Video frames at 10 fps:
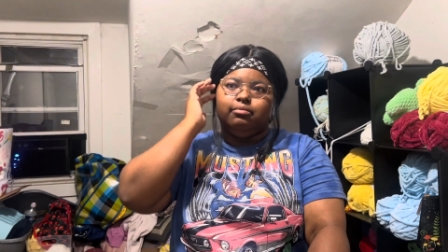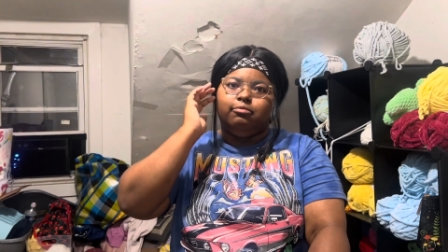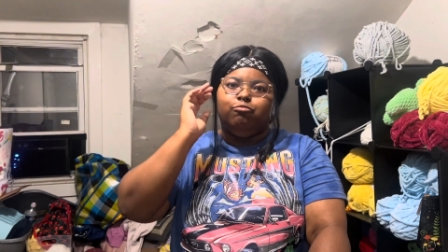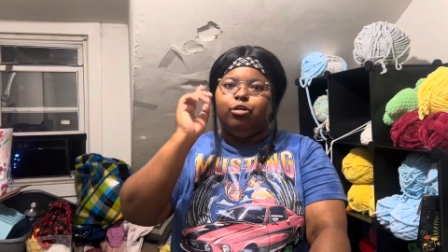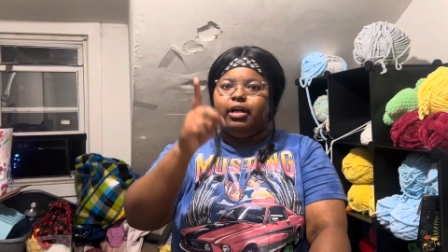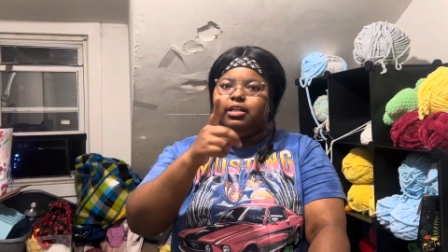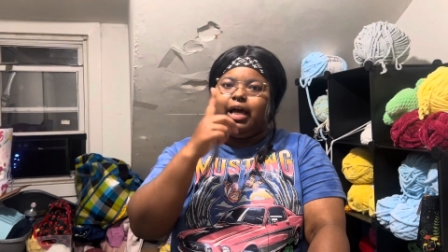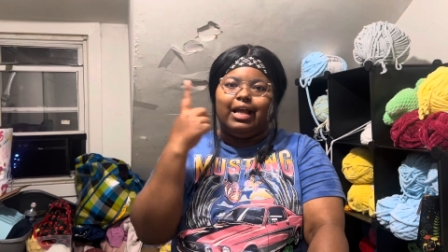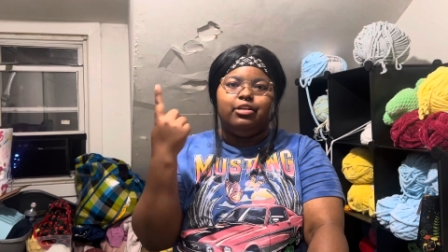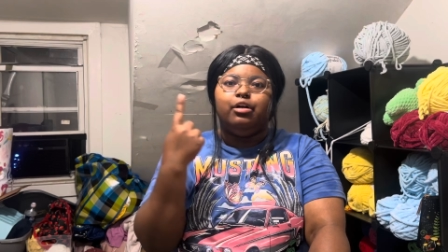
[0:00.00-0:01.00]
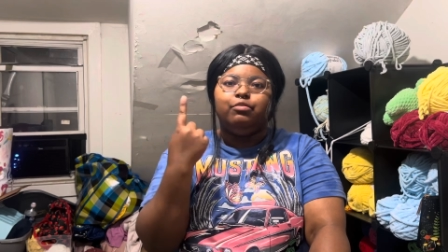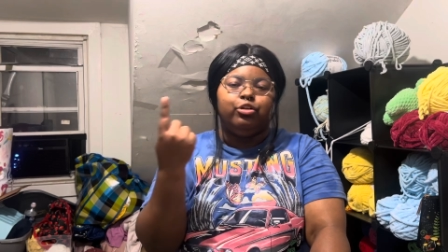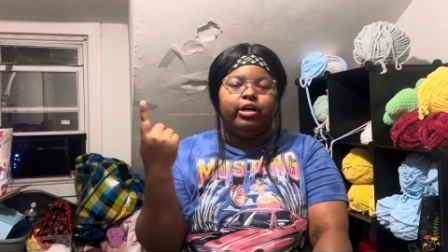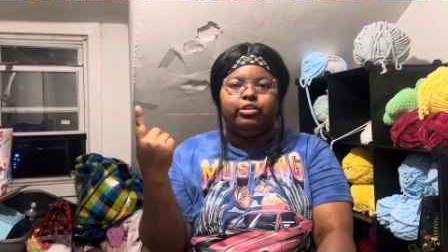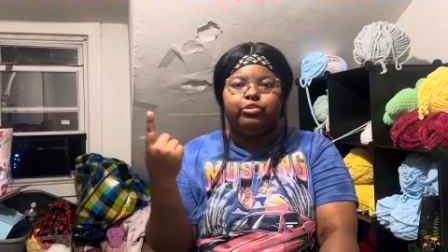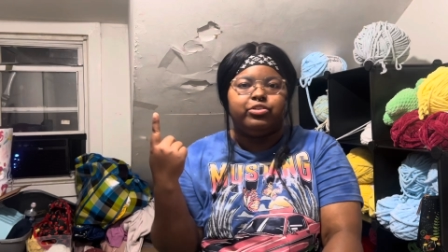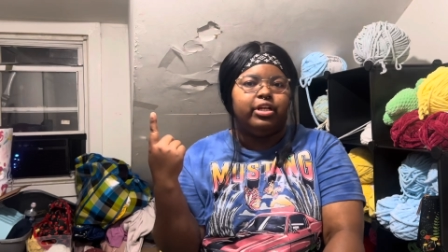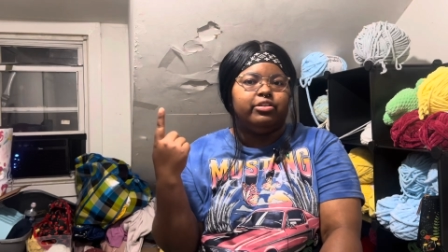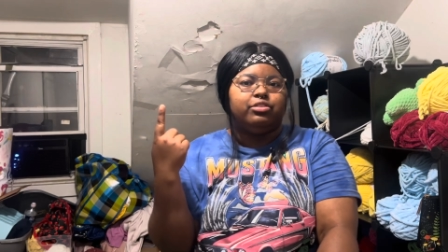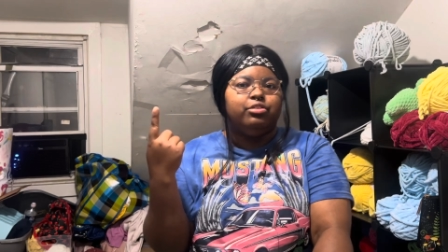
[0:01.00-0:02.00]
one, I know no other
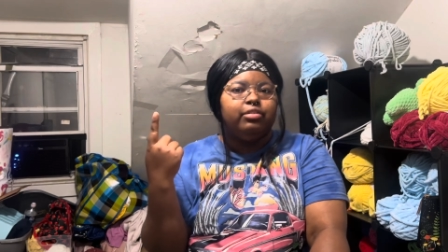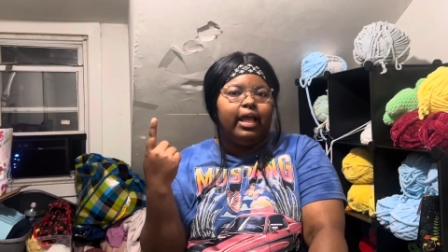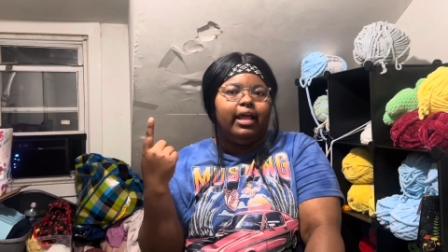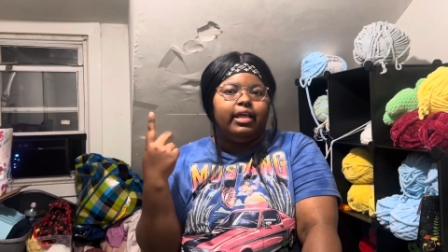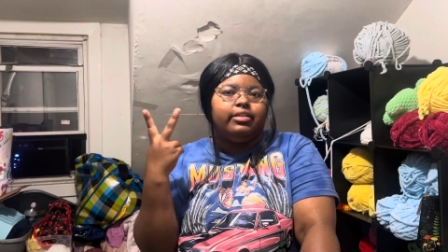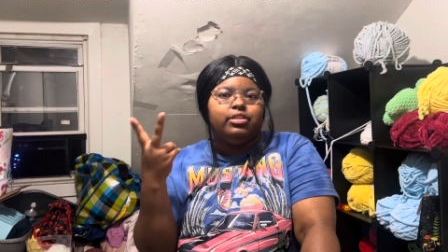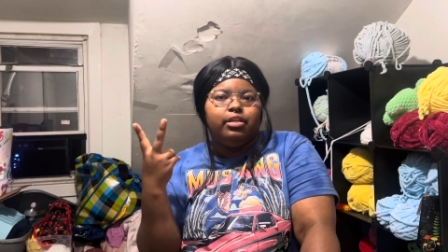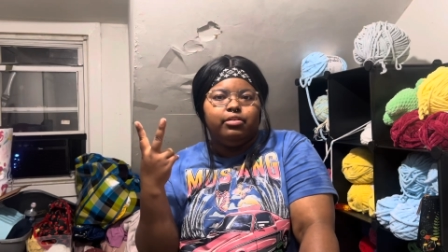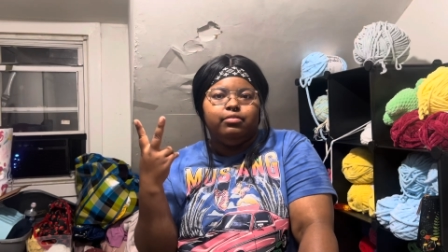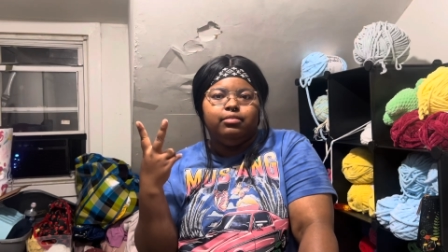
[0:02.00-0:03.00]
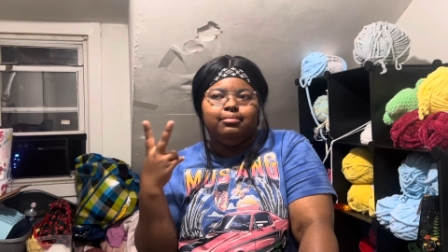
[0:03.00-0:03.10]
crocheters do that, and two,